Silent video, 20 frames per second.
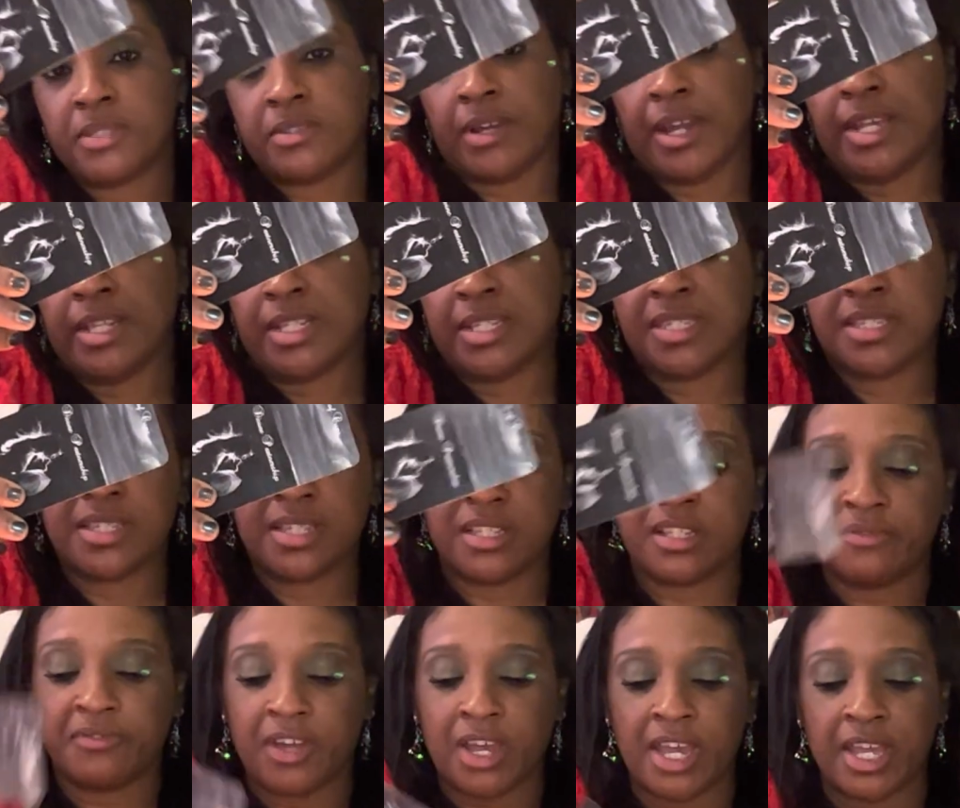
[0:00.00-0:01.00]
All right, this is a
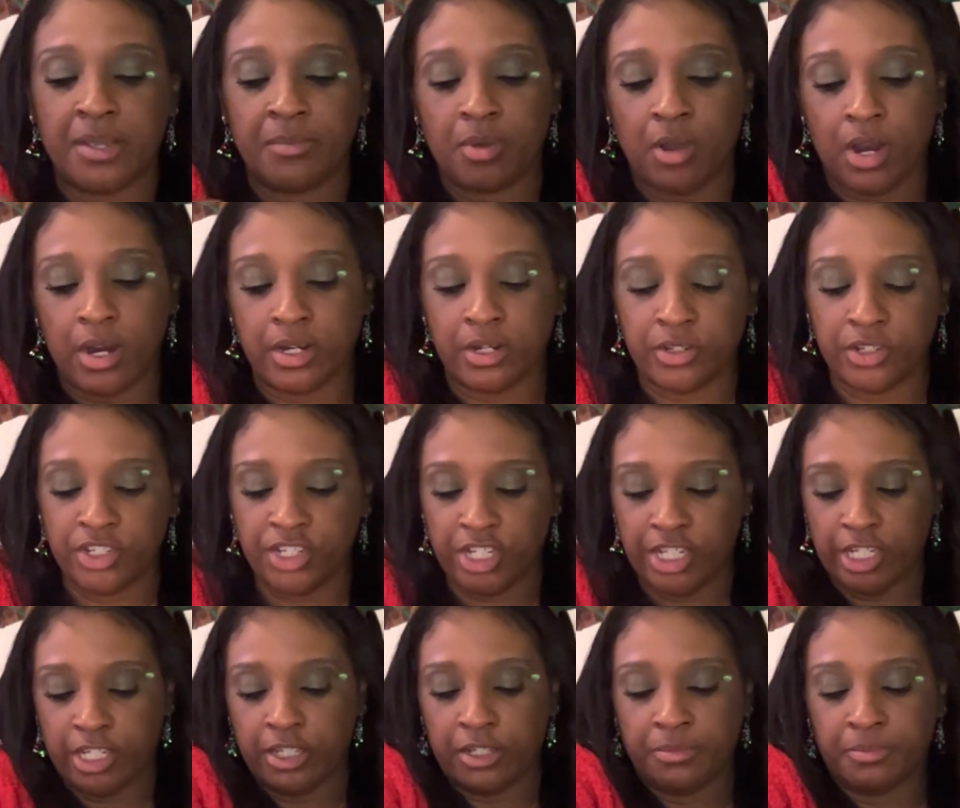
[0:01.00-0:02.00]
divine
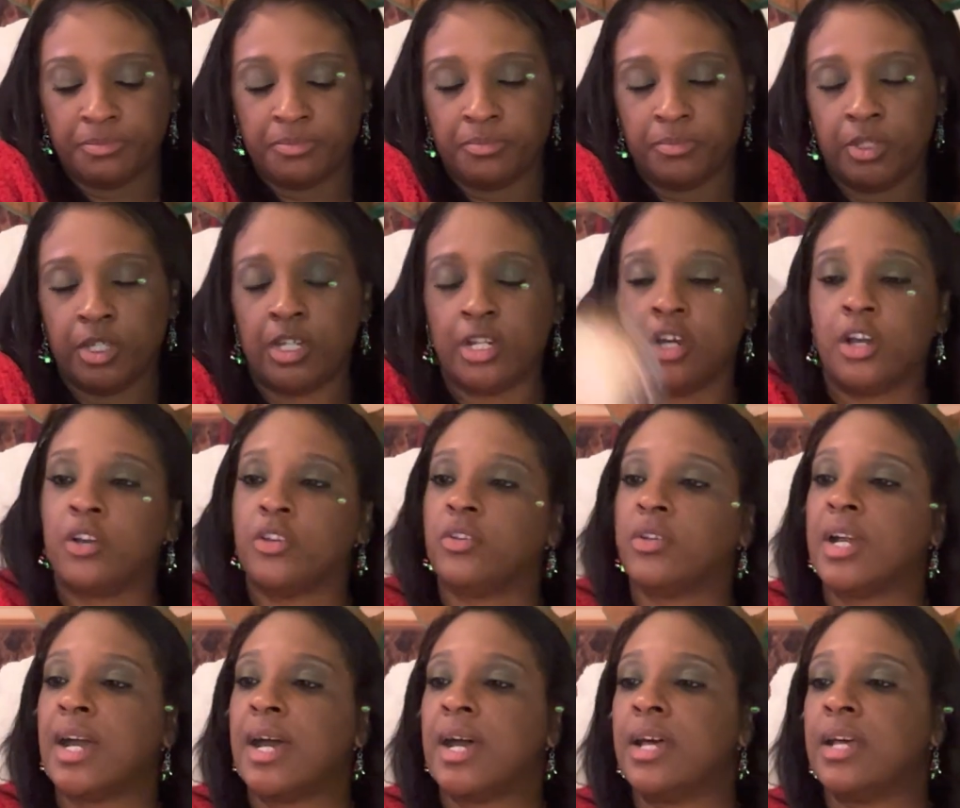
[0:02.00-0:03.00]
partnership. You know, you
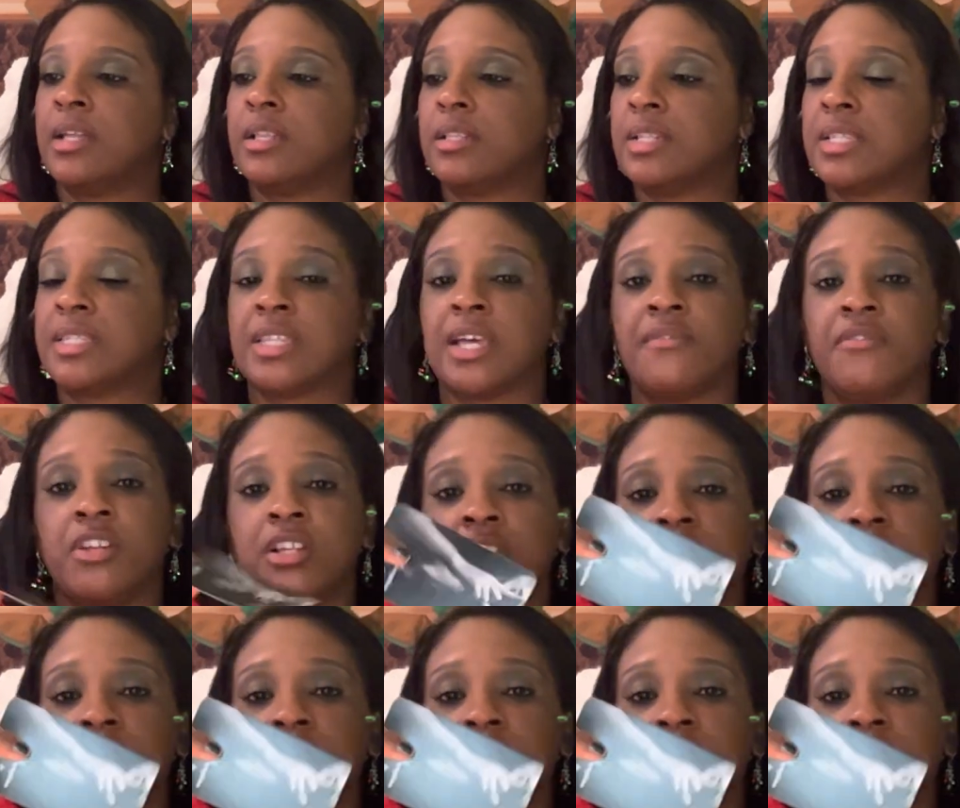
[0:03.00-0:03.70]
got the 7 of